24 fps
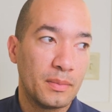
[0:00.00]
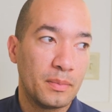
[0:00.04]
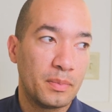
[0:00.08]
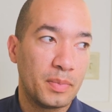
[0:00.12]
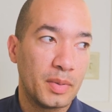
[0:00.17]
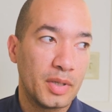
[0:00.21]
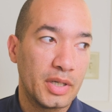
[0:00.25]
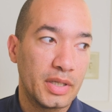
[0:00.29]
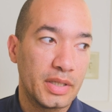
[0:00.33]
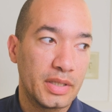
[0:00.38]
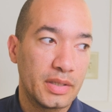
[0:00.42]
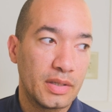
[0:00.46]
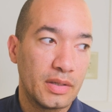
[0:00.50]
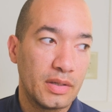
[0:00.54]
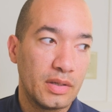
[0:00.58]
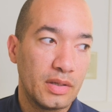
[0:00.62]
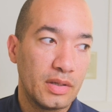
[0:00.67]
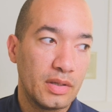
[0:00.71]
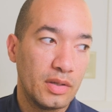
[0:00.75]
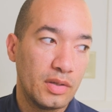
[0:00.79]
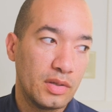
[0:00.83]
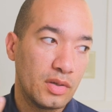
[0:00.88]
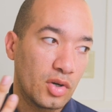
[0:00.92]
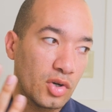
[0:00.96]
but
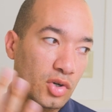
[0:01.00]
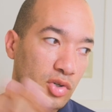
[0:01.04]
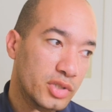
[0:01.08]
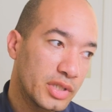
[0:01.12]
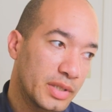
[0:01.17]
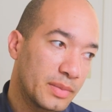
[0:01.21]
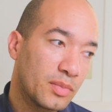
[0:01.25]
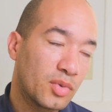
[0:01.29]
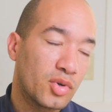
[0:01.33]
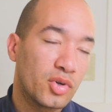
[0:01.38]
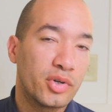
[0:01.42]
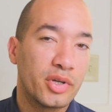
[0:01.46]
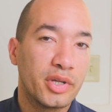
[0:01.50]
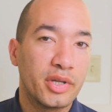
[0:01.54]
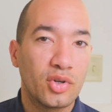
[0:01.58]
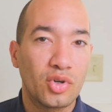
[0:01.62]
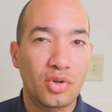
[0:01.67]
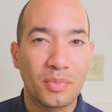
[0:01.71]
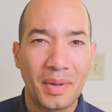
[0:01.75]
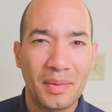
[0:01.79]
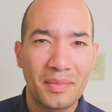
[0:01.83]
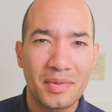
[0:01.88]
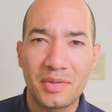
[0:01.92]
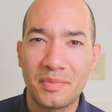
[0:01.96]
early morning
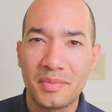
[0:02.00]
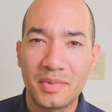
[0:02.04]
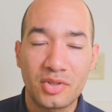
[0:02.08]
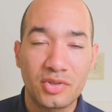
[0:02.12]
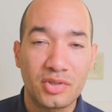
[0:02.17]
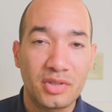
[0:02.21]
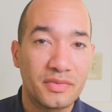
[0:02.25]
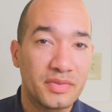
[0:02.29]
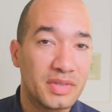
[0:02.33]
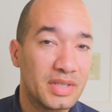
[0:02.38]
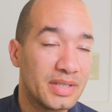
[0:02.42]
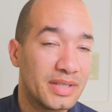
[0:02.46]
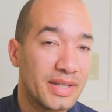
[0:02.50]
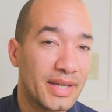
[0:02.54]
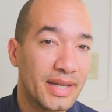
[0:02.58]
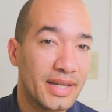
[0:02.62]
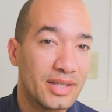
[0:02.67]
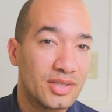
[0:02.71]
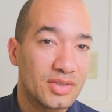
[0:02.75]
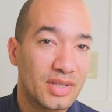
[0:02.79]
or maybe the middle of the day,